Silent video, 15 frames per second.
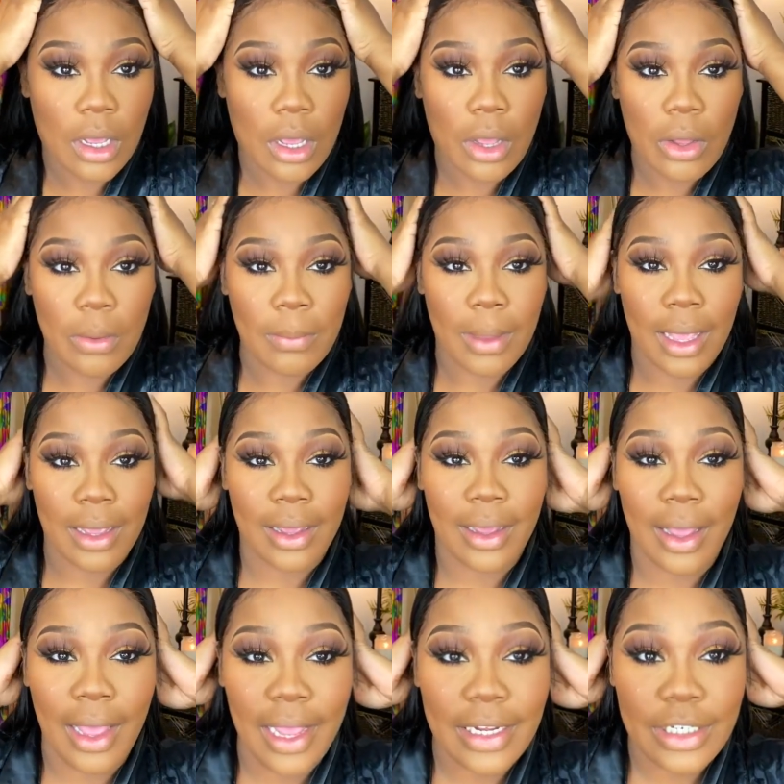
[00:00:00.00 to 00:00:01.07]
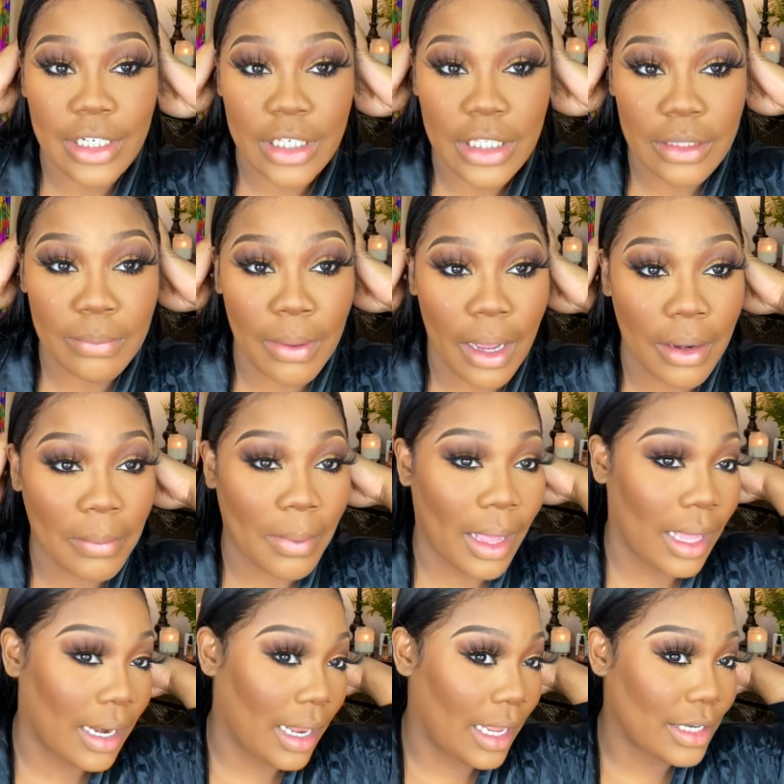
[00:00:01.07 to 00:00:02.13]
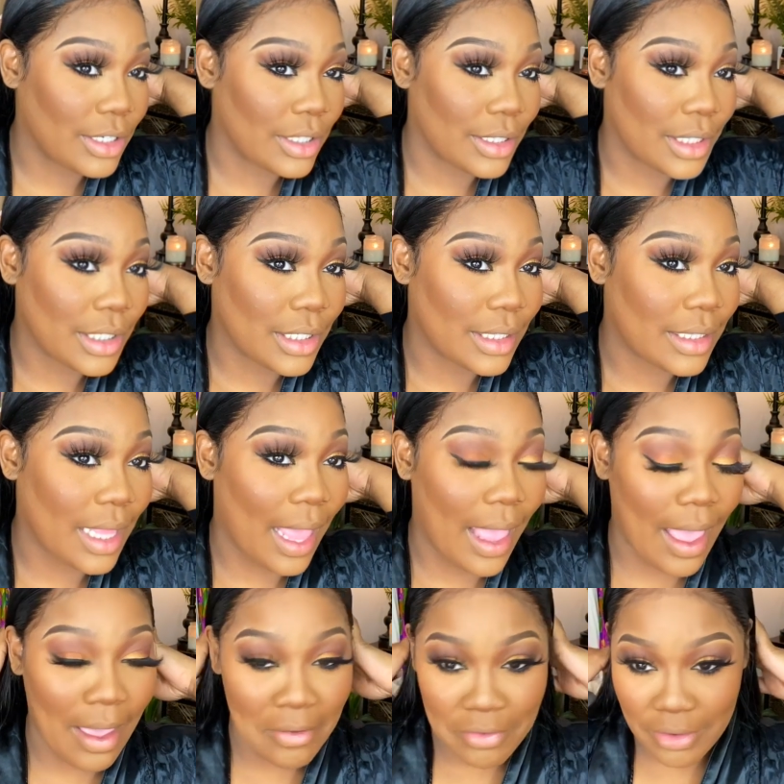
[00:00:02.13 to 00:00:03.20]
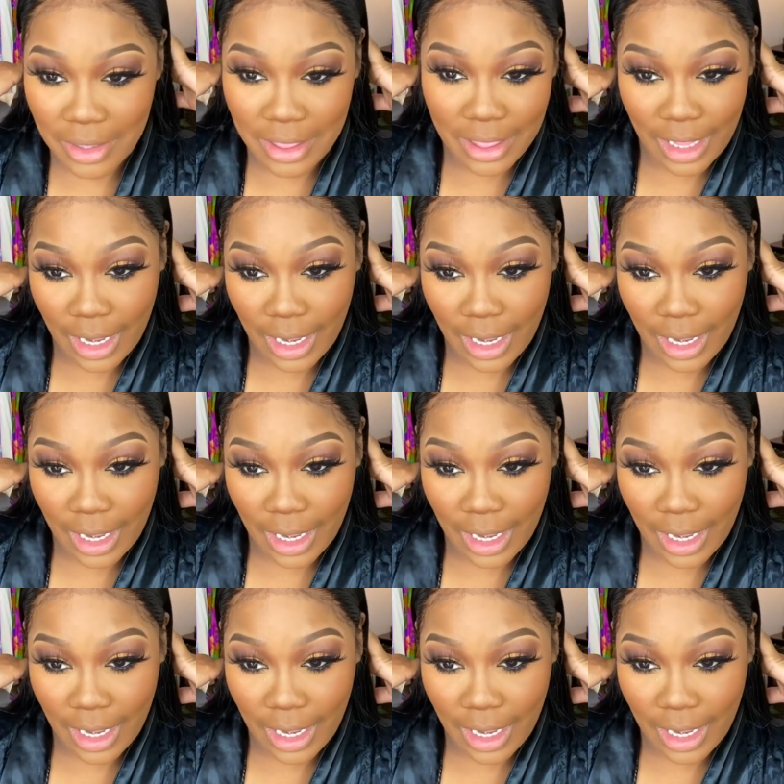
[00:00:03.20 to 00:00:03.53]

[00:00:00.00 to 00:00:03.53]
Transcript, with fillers: Oh my gosh, these bottom eyelashes is everything.